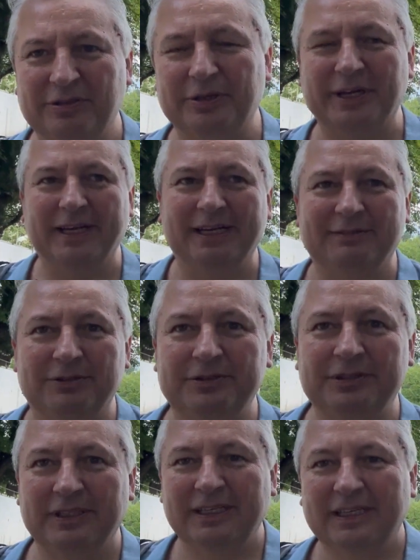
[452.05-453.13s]
good A levels,
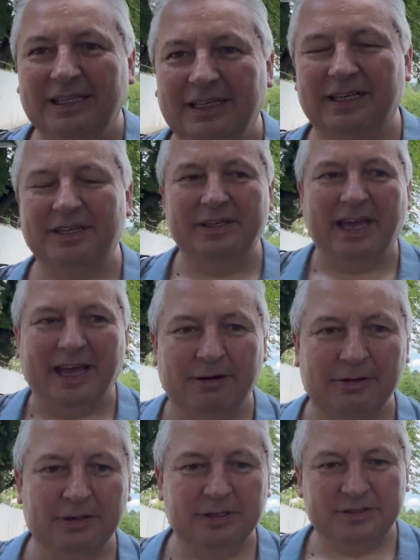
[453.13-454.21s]
and now